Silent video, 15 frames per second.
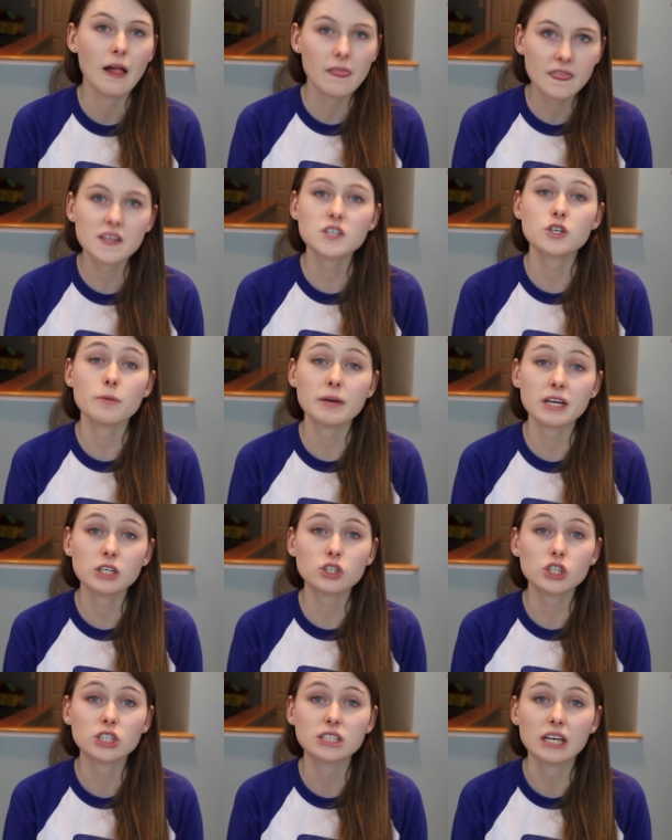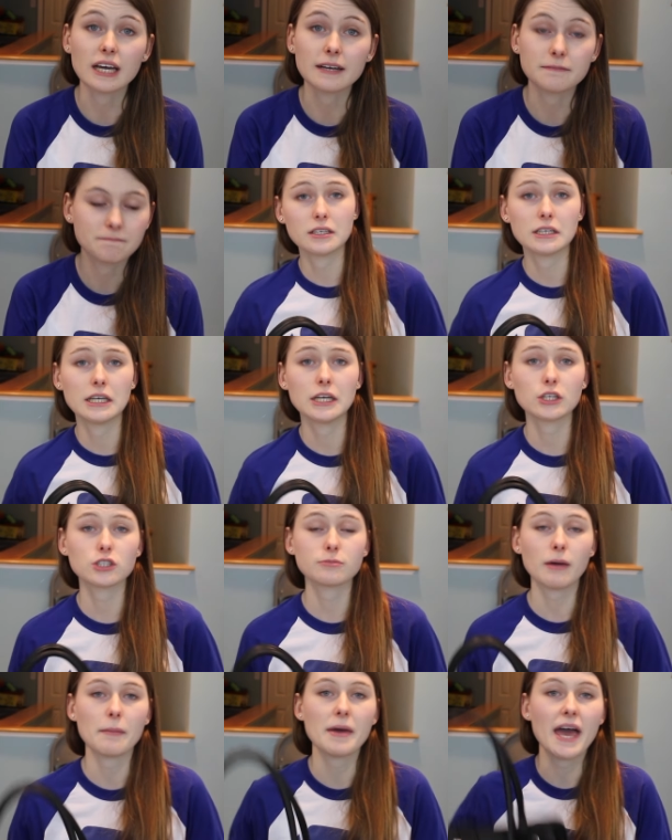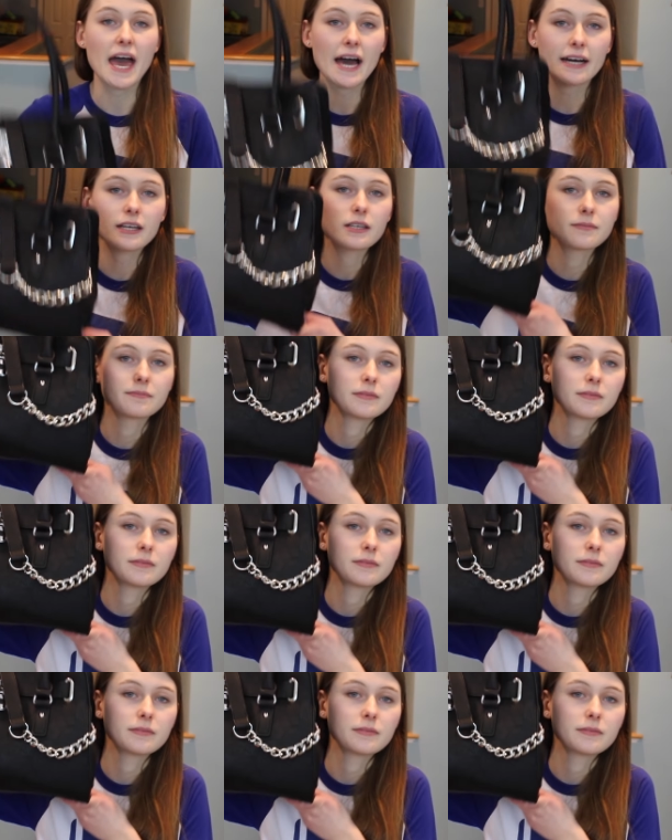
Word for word: this should be interesting. Here's my bag.